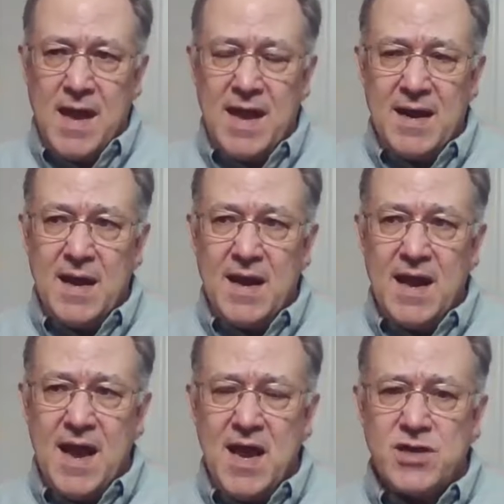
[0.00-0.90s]
And
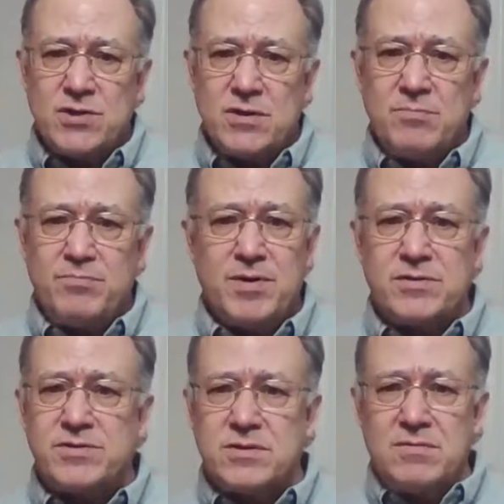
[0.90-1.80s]
Ash
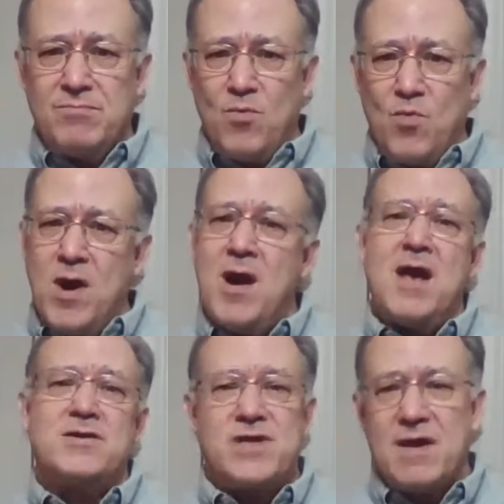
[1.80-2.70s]
builds warehouse